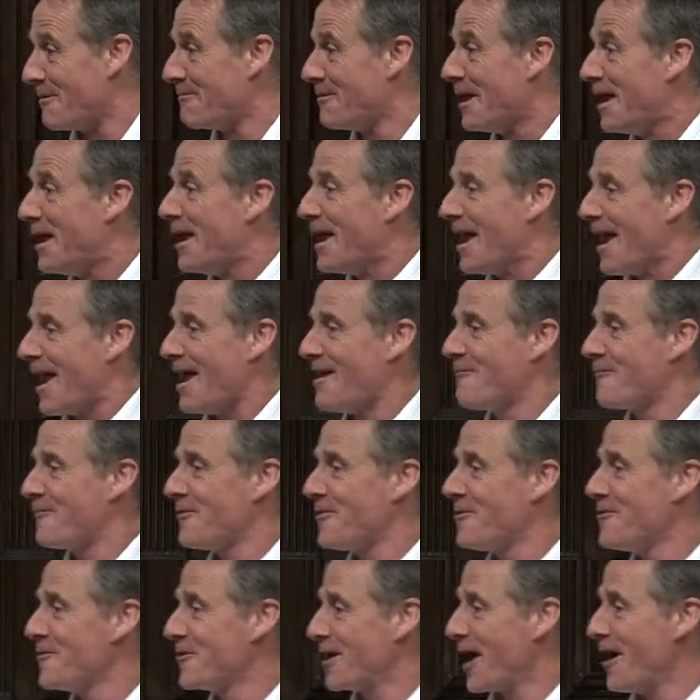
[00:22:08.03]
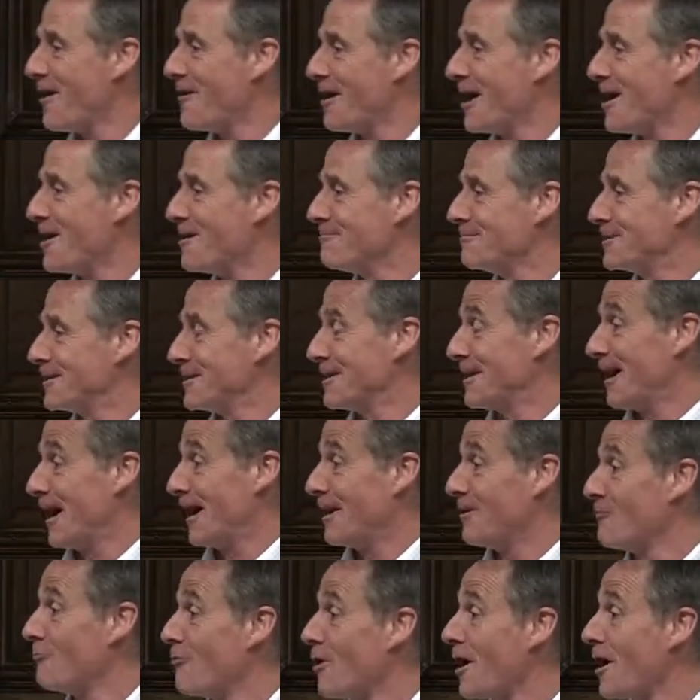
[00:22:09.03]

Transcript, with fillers: I mean, if you go home tonight,